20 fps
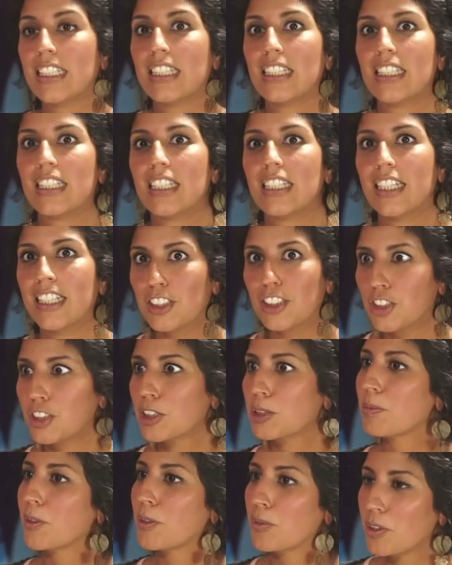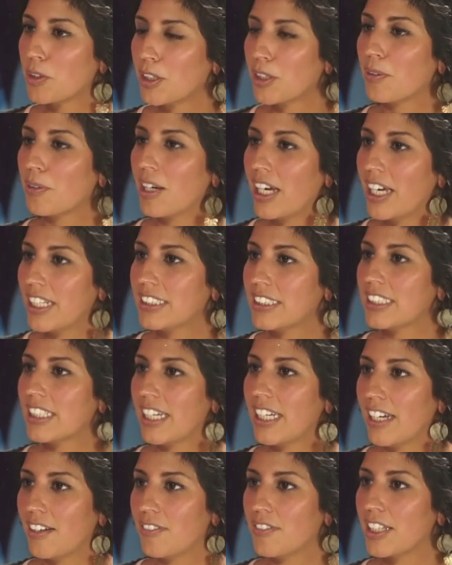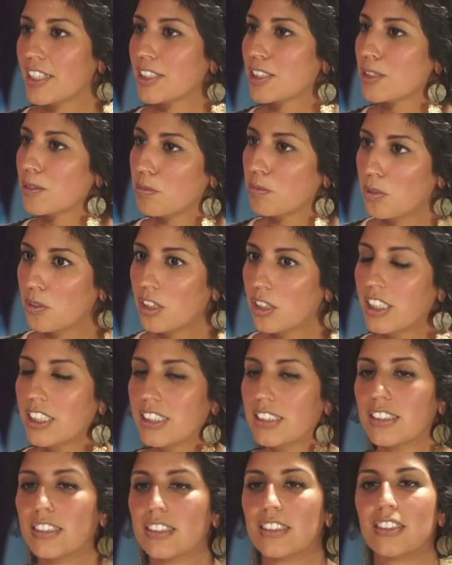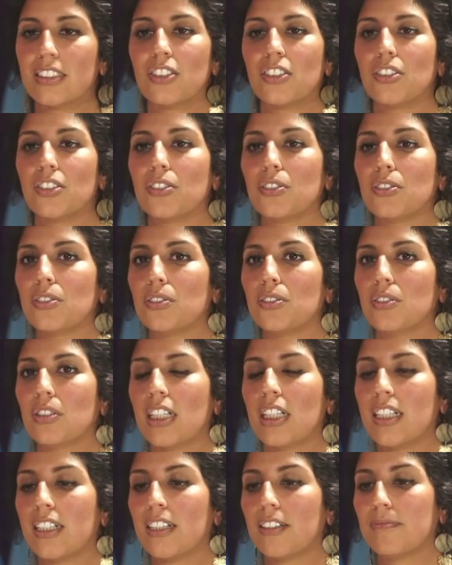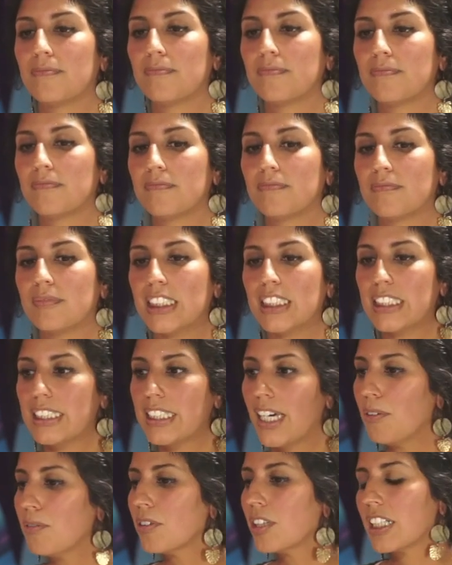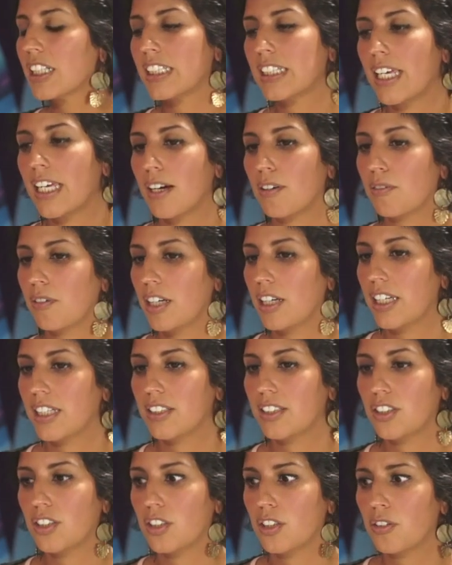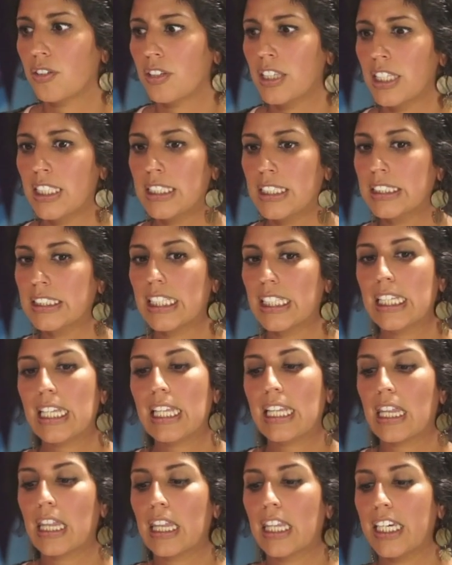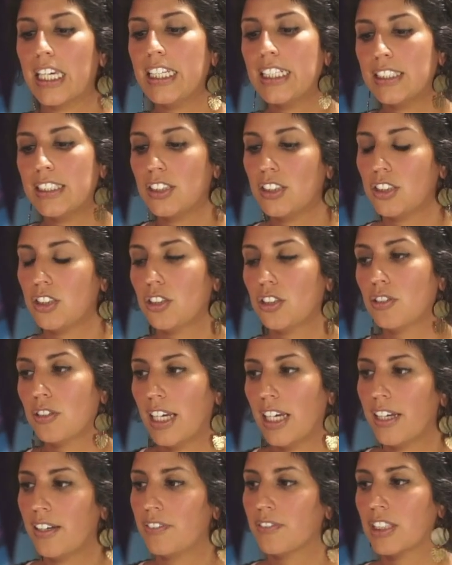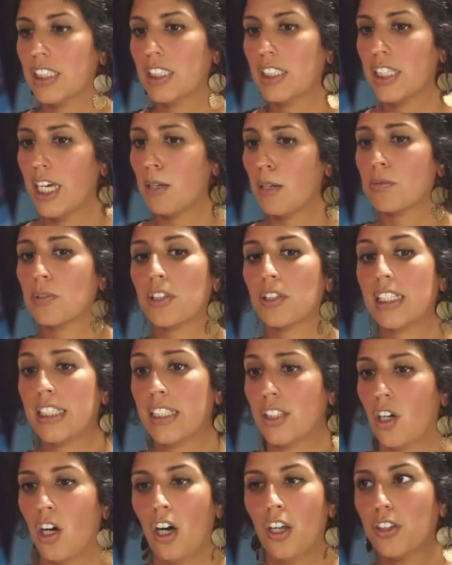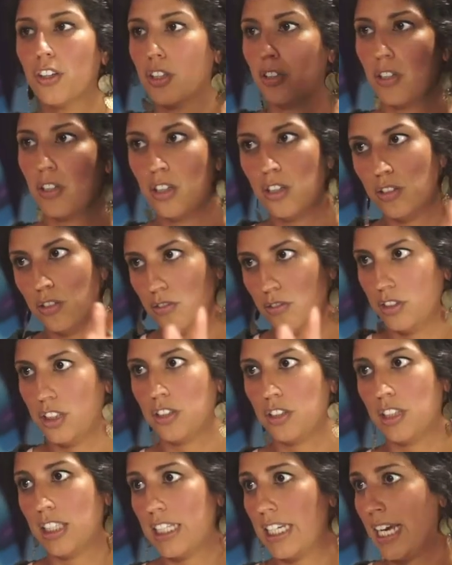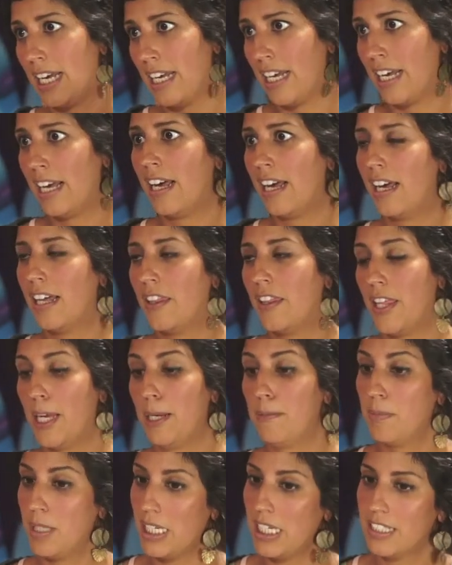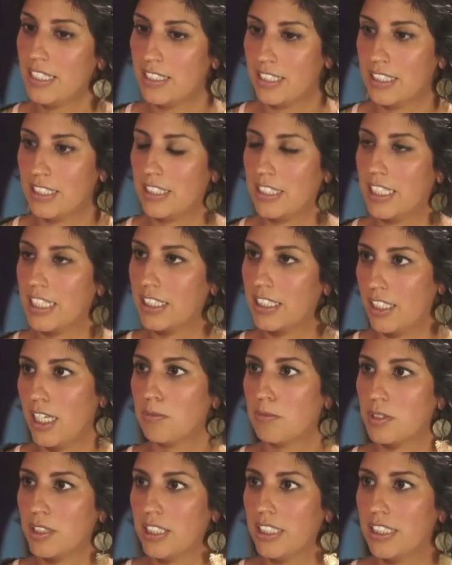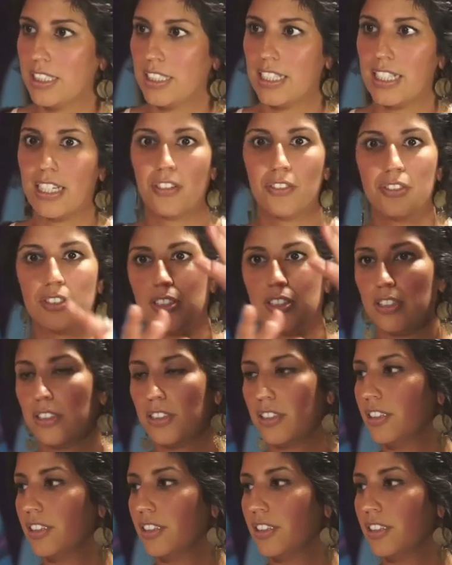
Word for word: It's just been really rad to have that support, to network in that way. You know, these ladies too have collaborated on their own, you know, like they meet and then they collaborate, and now they're